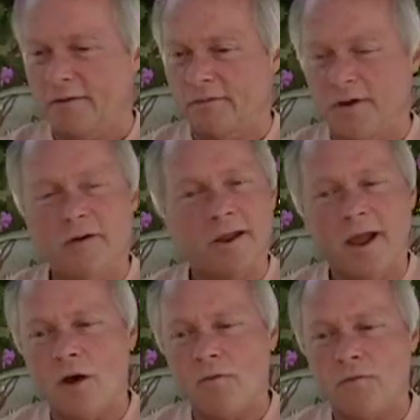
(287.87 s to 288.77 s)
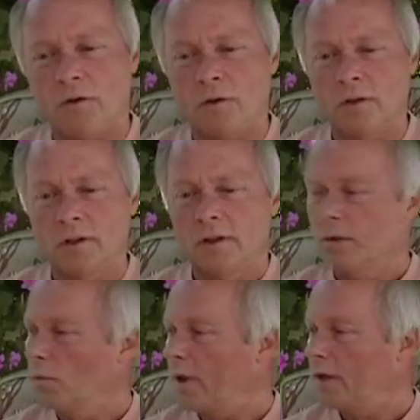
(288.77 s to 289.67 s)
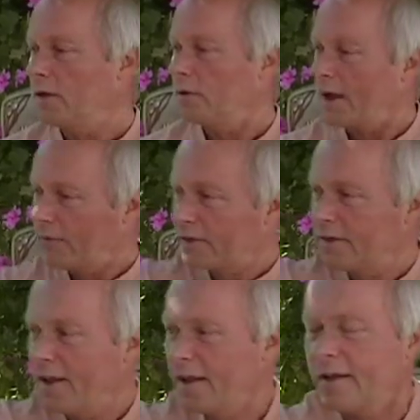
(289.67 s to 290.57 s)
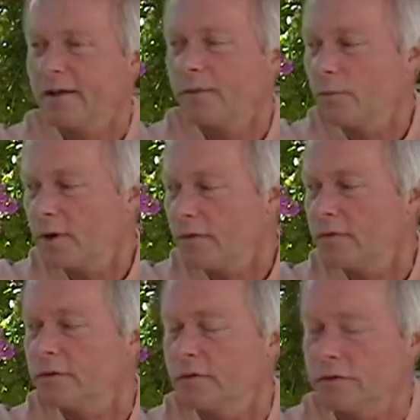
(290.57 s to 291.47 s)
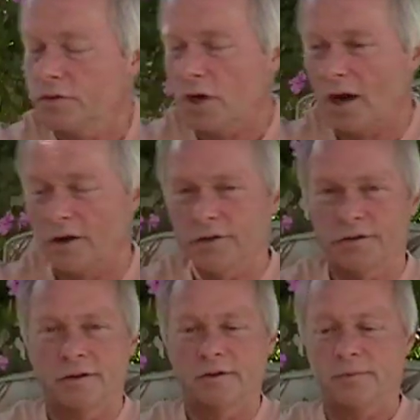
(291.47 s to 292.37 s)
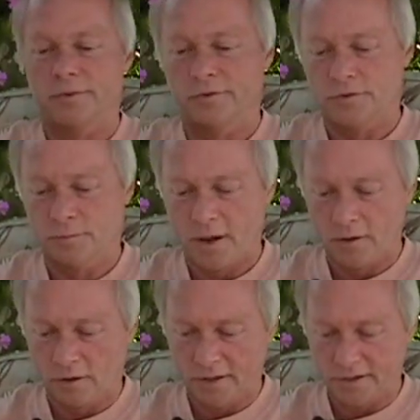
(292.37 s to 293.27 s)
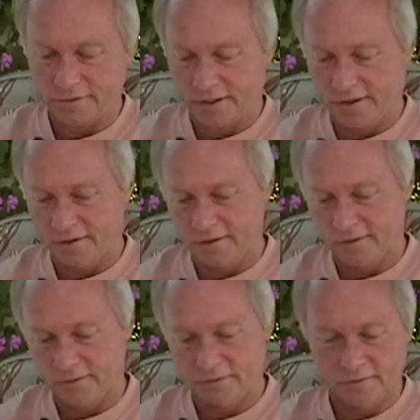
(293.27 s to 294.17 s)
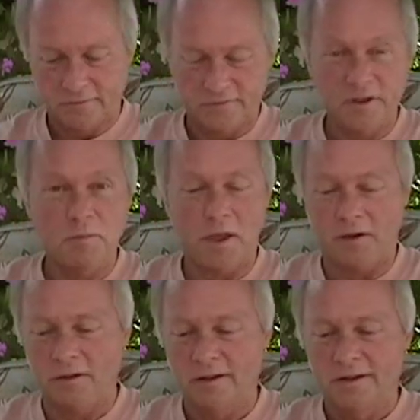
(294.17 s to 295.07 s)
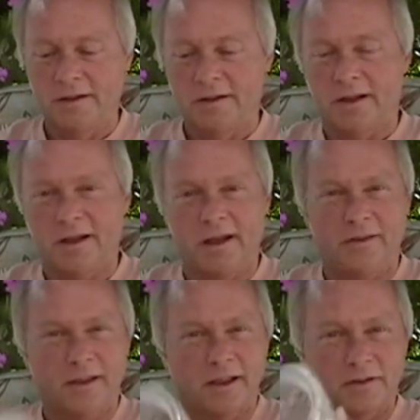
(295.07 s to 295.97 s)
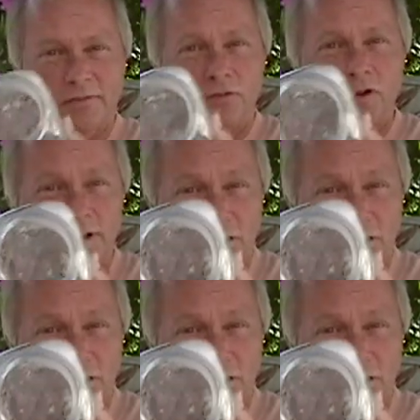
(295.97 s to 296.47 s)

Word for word: they're very helpful when you have to take uh, one of your jars uh, with your spiderlings in and your female and it gets full